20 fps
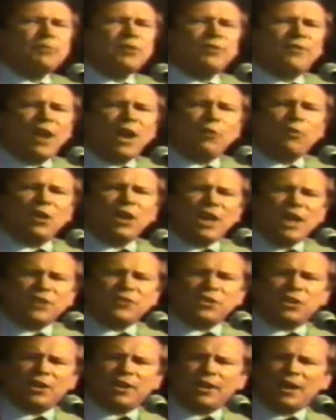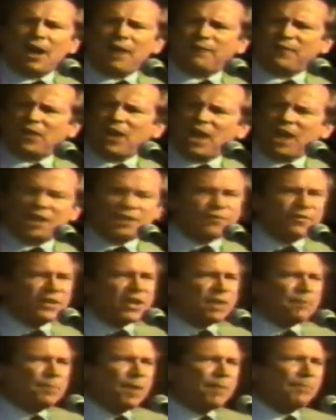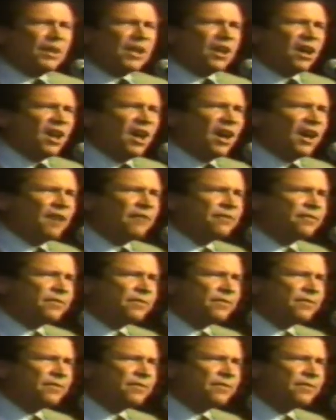of our religion and our philosophy in public life.